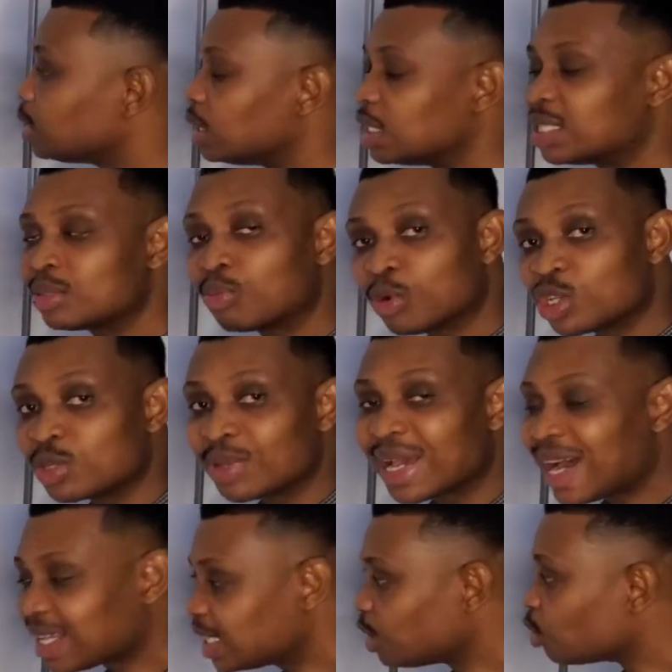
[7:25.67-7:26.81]
it must be
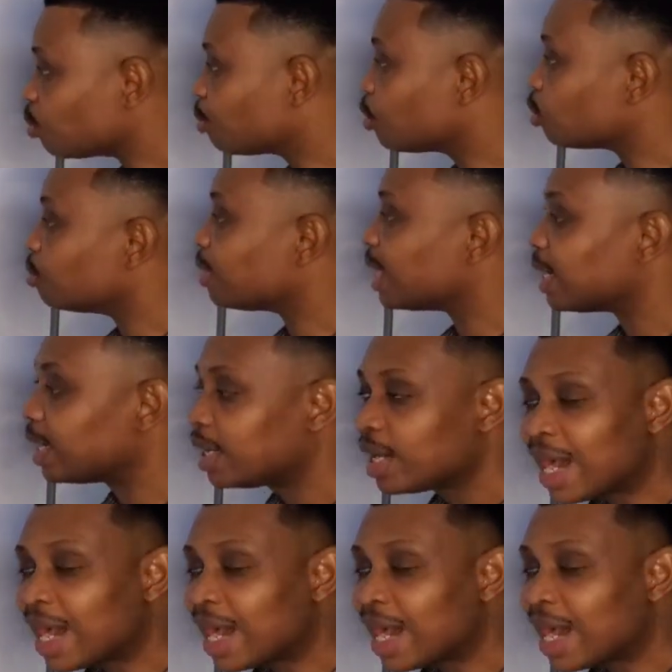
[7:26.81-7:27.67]
acted upon by